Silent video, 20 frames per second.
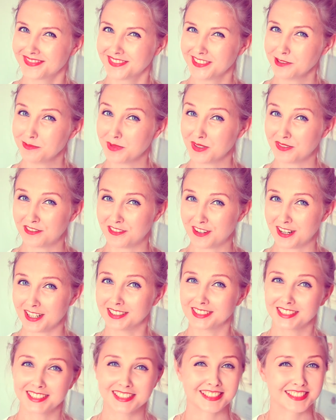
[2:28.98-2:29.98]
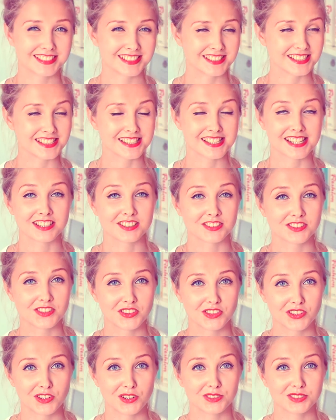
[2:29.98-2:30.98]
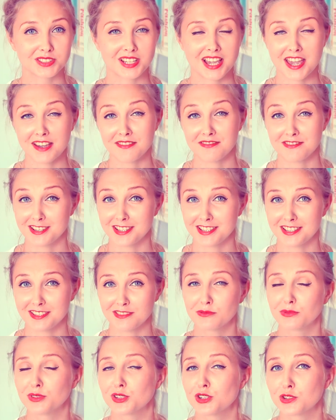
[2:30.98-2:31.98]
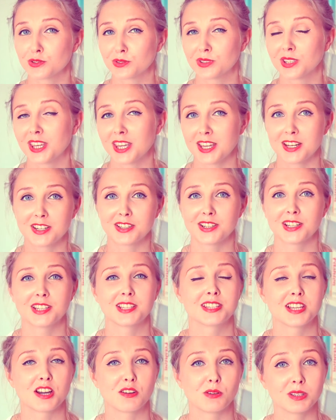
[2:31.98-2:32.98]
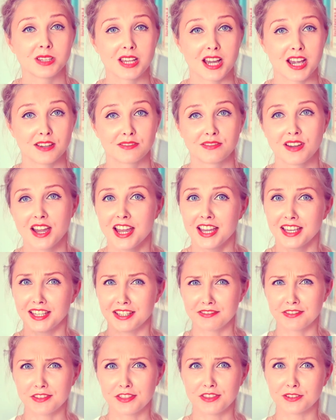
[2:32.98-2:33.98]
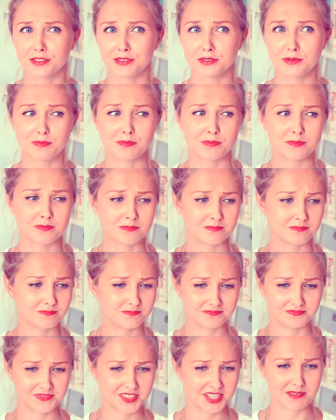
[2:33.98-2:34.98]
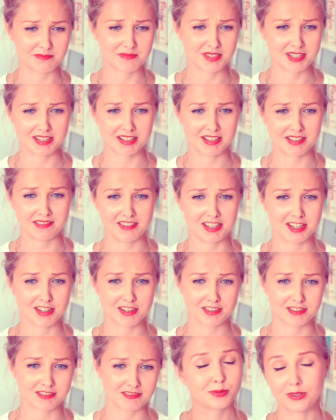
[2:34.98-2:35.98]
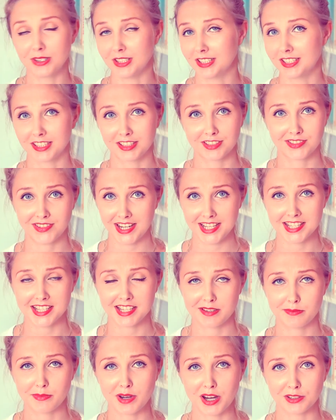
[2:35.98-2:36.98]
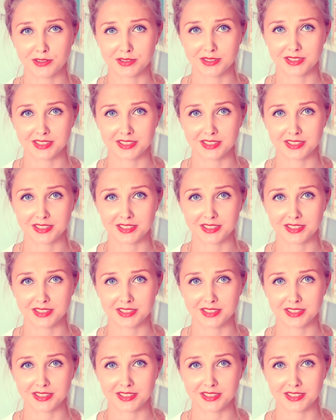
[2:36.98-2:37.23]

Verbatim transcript: to be frank, these are not everything we should care in our life, even though seems television pretty crazy about